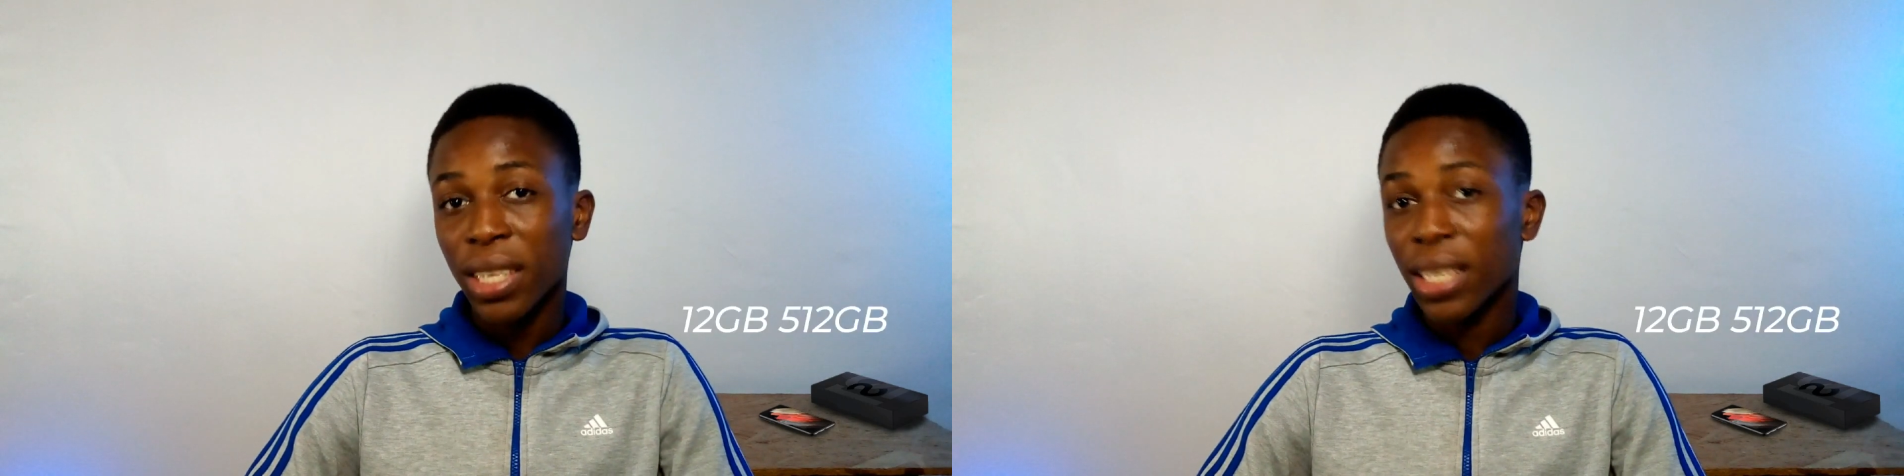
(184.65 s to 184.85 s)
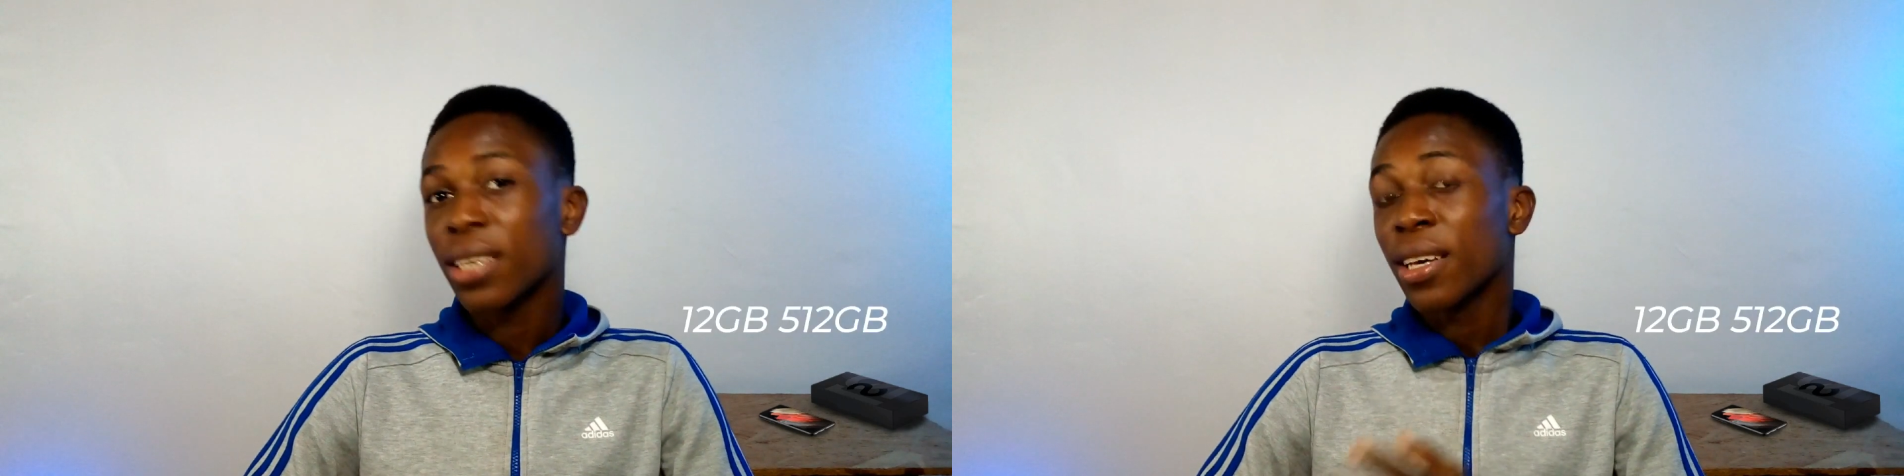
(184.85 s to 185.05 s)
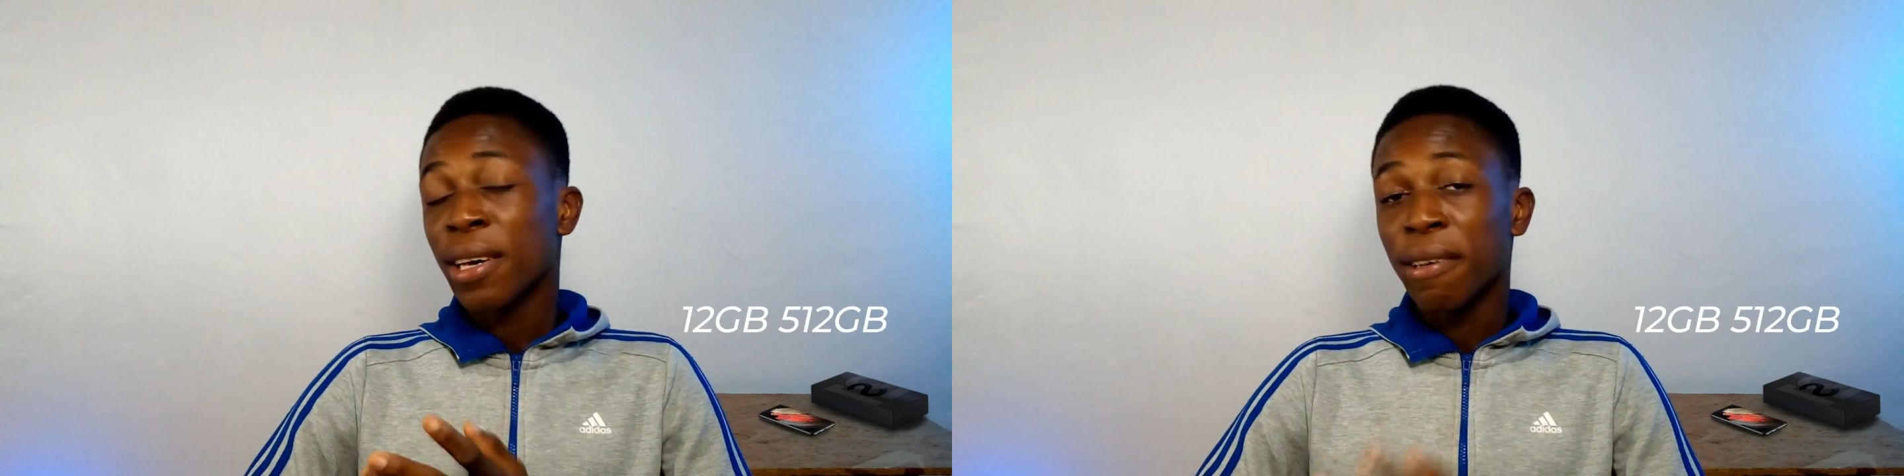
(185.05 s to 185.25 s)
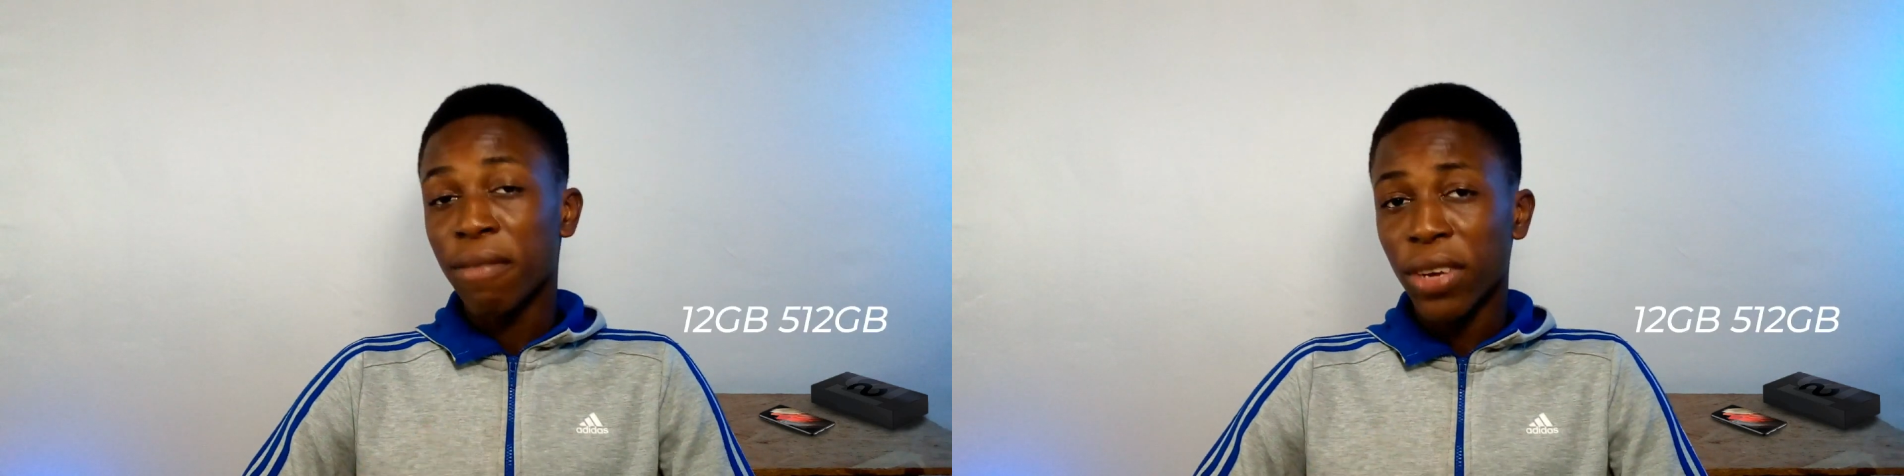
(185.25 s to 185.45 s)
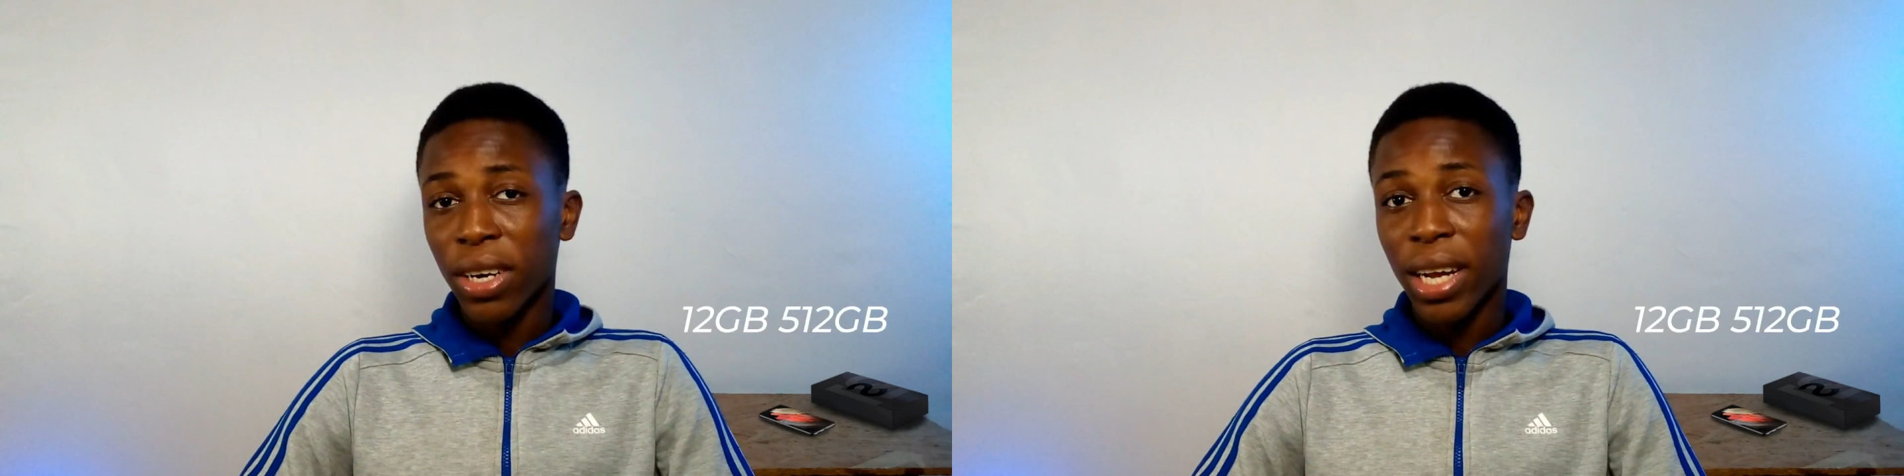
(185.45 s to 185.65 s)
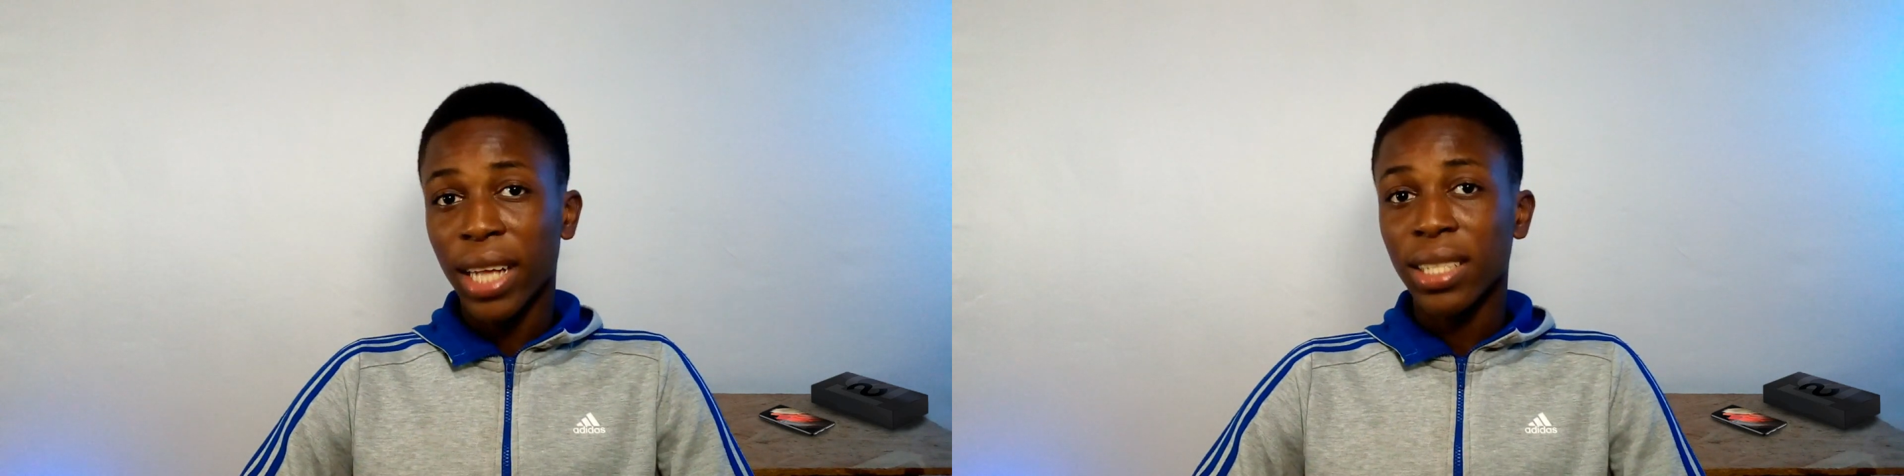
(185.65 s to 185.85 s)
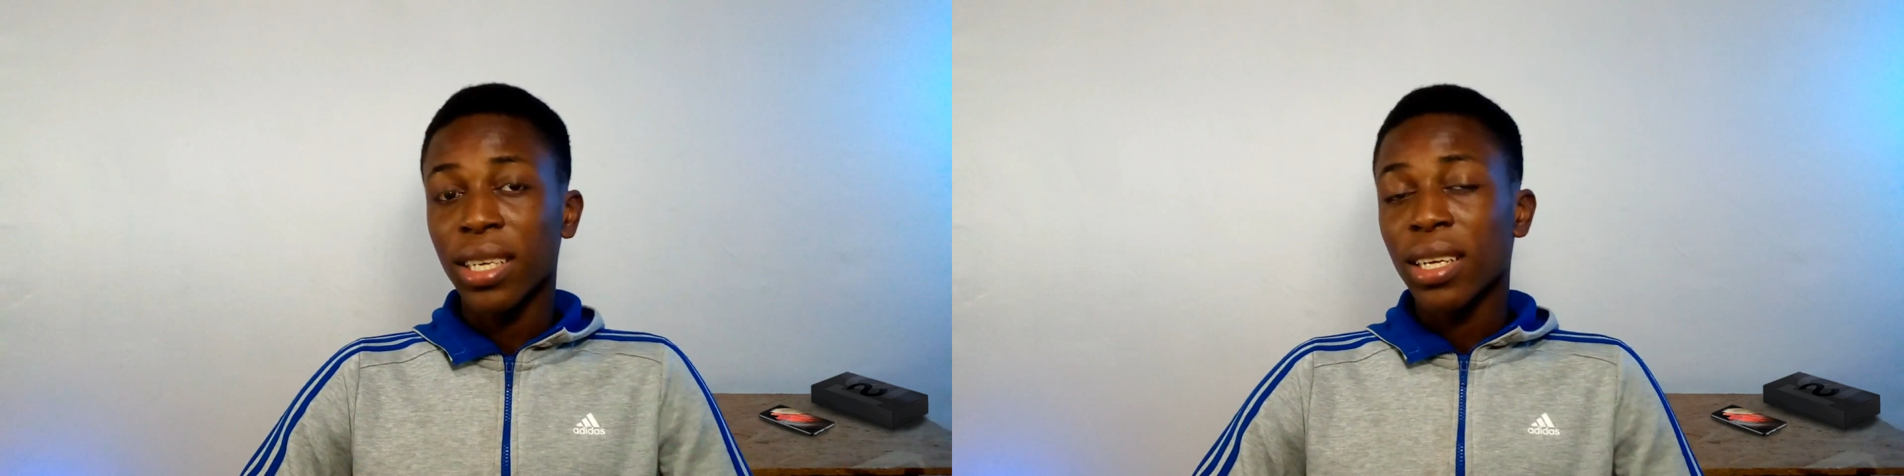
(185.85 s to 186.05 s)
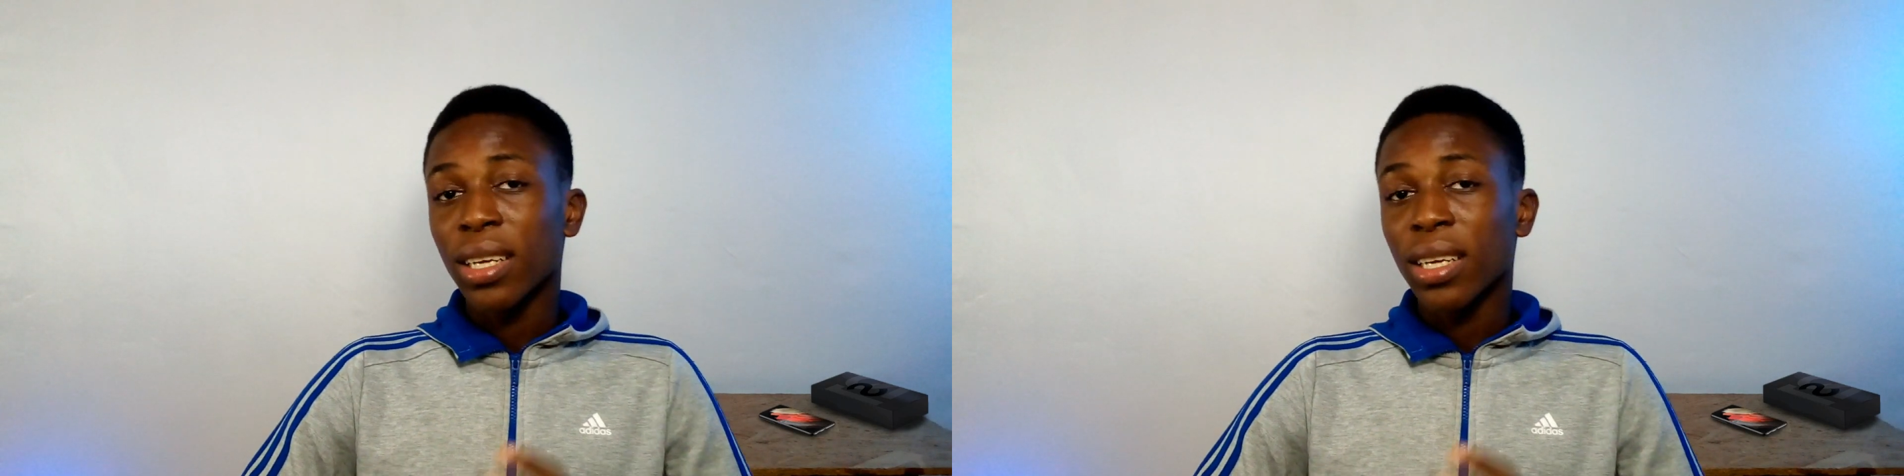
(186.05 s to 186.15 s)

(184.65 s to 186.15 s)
gig variant.